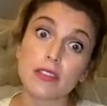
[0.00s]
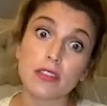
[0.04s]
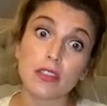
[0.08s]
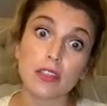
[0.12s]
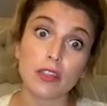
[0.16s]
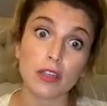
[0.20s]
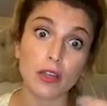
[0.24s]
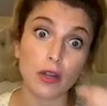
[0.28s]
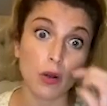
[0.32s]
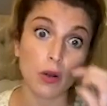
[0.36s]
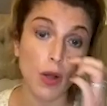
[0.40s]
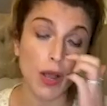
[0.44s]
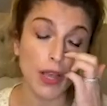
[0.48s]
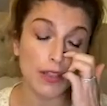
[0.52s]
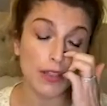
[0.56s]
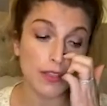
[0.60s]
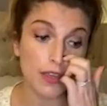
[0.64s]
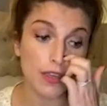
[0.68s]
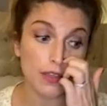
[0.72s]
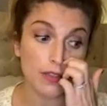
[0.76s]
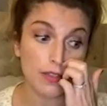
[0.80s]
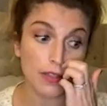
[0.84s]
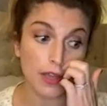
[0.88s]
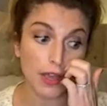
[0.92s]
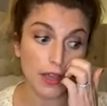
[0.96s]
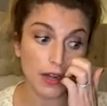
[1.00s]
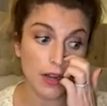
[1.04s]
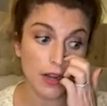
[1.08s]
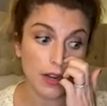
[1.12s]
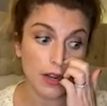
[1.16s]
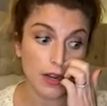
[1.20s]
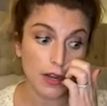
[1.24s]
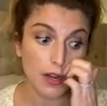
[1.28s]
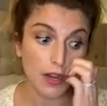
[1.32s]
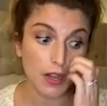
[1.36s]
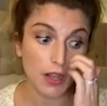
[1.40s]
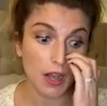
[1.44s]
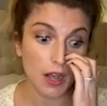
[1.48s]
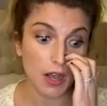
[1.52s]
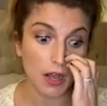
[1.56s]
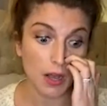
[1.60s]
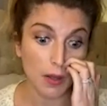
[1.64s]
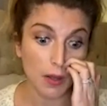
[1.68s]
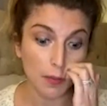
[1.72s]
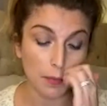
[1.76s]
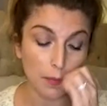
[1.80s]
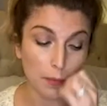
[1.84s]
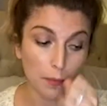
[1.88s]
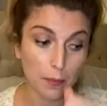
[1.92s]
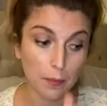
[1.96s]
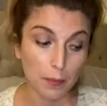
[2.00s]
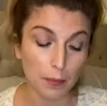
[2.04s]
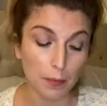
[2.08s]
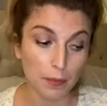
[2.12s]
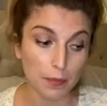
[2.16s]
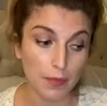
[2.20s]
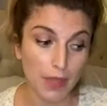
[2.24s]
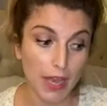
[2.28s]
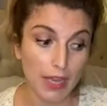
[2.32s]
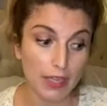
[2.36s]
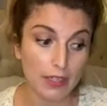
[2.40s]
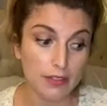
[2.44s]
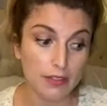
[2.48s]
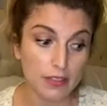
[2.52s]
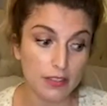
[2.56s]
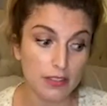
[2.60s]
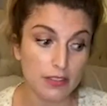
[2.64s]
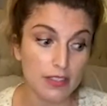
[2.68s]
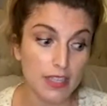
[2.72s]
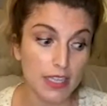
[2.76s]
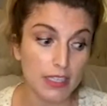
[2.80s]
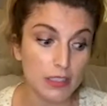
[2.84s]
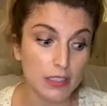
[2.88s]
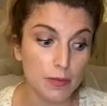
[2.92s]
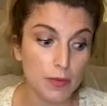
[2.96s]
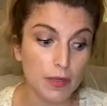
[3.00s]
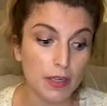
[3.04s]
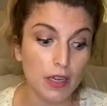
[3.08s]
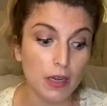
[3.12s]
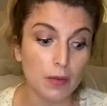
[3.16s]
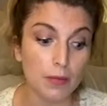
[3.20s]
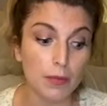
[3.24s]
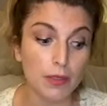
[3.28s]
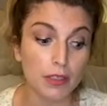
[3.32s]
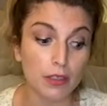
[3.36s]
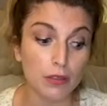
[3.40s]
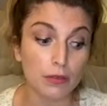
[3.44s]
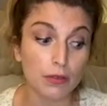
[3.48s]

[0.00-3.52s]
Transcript: You know, I think that, um, that since that's becoming a